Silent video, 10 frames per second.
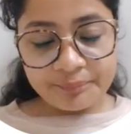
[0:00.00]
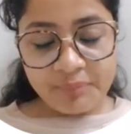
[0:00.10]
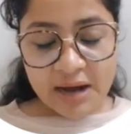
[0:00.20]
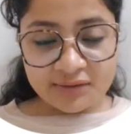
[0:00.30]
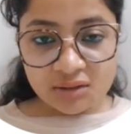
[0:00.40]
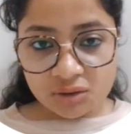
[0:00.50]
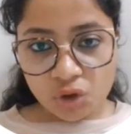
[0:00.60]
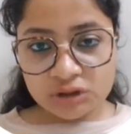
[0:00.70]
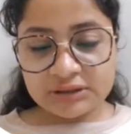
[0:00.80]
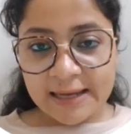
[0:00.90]
pattern
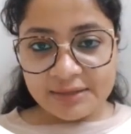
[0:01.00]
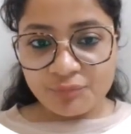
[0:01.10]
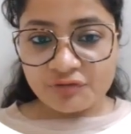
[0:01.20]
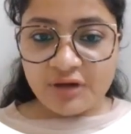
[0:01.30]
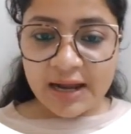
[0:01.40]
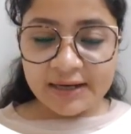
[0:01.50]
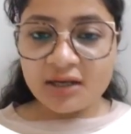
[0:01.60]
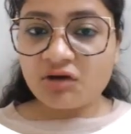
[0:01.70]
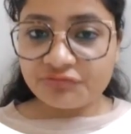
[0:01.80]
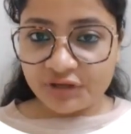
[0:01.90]
or type or
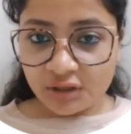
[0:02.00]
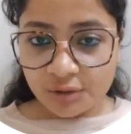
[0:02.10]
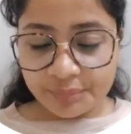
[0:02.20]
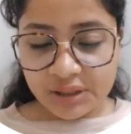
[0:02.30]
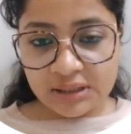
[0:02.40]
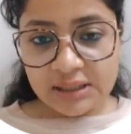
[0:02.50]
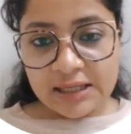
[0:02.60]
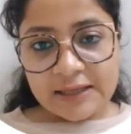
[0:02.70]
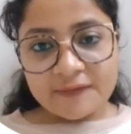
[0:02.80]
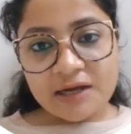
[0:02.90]
variety of fingerprint
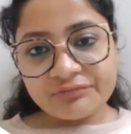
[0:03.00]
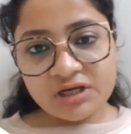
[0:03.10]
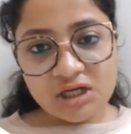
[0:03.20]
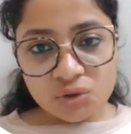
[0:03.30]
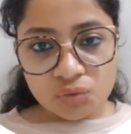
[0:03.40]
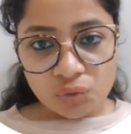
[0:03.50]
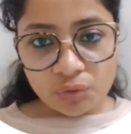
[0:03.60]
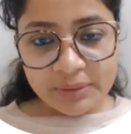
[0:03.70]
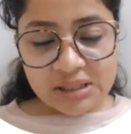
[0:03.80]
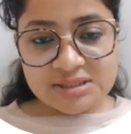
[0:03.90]
that we need to
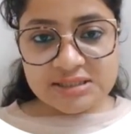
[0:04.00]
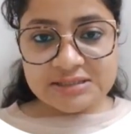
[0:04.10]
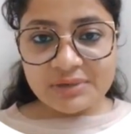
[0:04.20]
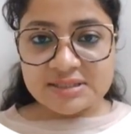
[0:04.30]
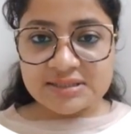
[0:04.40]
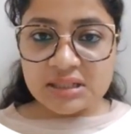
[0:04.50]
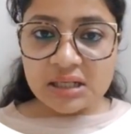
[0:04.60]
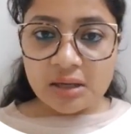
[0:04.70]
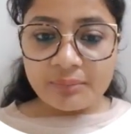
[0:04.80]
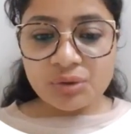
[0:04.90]
know, because it's present
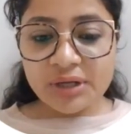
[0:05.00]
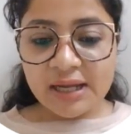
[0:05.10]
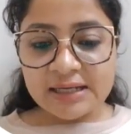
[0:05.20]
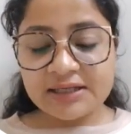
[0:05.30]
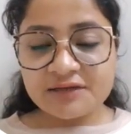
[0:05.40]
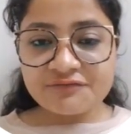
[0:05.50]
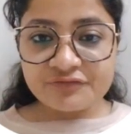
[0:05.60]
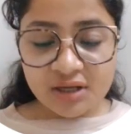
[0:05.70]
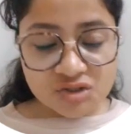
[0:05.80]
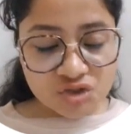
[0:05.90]
in about
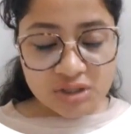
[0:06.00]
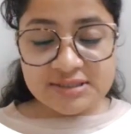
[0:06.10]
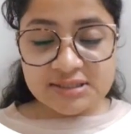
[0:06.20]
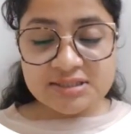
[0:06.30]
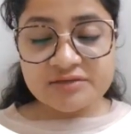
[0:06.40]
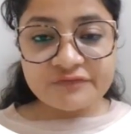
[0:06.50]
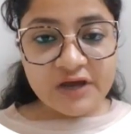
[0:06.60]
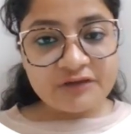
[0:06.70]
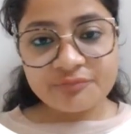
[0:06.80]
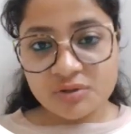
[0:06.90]

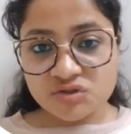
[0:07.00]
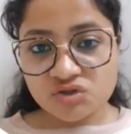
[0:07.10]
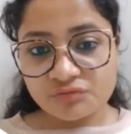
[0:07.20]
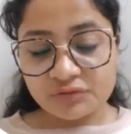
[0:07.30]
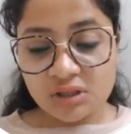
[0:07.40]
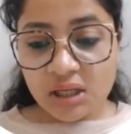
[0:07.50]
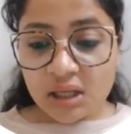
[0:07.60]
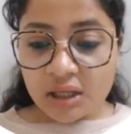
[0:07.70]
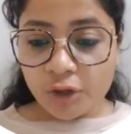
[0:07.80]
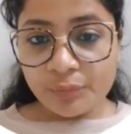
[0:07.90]
65% of the
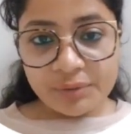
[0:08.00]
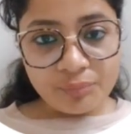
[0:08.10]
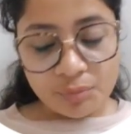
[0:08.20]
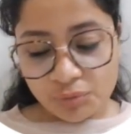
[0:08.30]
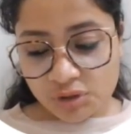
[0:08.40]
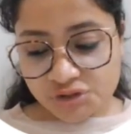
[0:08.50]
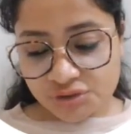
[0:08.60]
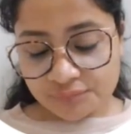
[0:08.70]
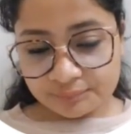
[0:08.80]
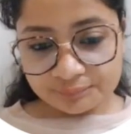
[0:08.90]
human population.